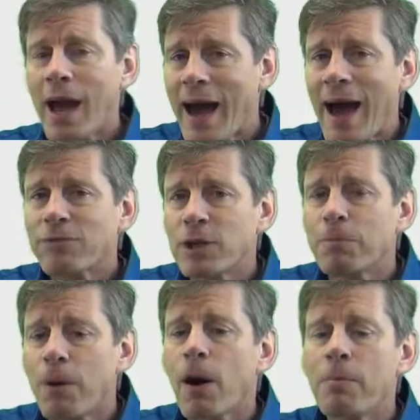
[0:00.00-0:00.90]
have to
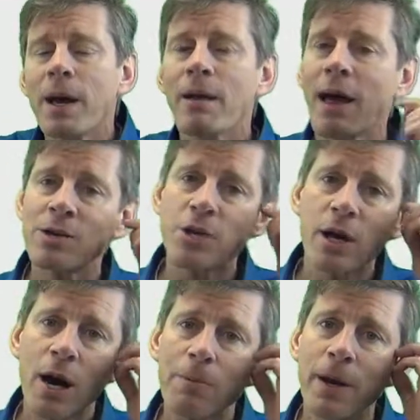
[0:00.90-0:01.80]
departmentalize your
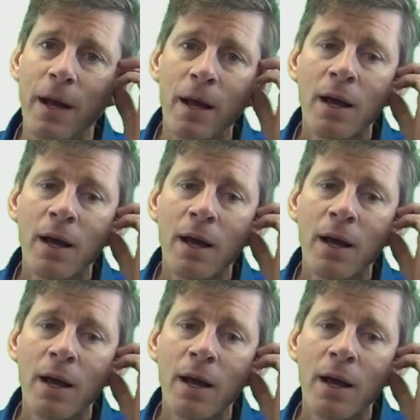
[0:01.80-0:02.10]
company.